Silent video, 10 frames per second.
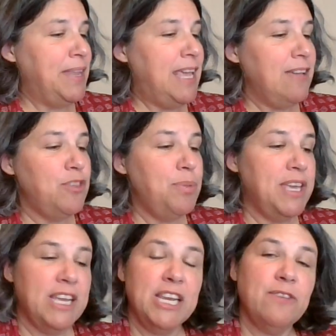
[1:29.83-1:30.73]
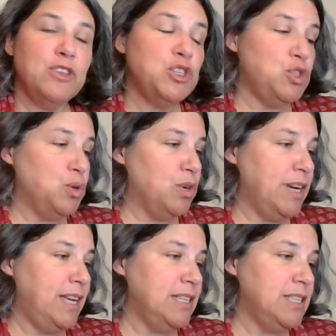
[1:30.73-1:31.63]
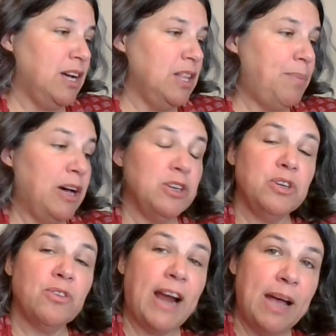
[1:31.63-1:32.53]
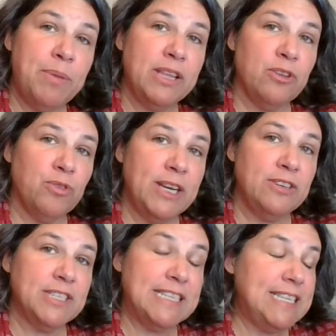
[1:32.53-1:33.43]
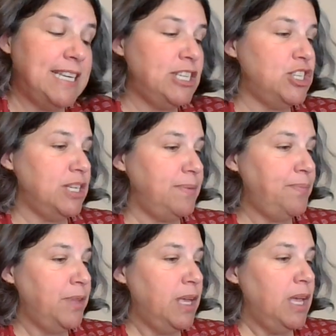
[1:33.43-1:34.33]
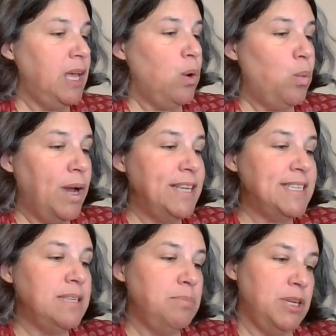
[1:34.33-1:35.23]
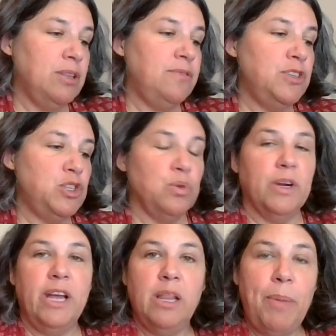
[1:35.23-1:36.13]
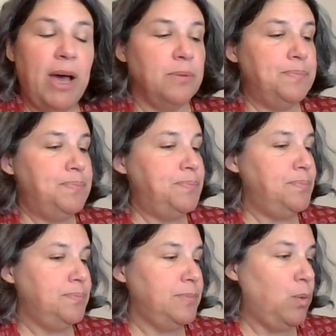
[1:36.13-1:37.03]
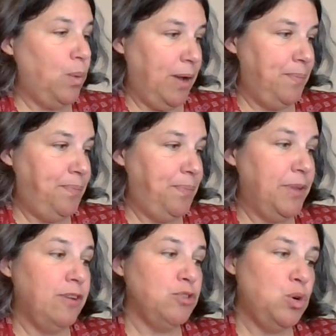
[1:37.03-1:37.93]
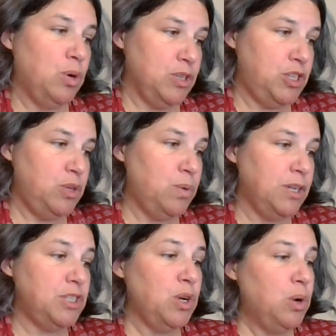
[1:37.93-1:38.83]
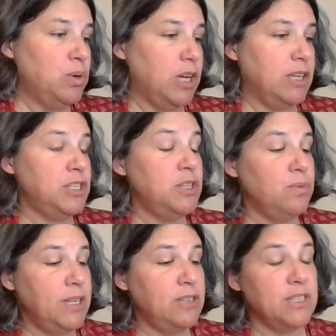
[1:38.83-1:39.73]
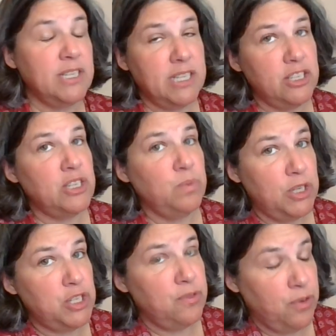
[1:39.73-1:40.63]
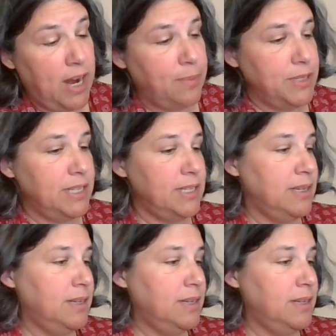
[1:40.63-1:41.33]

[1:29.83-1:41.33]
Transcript: If the beginning of the story is all about grabbing the reader's attention, what is the middle of the story all about? Well, of course, you want to hold on to the reader's attention once you've grabbed it.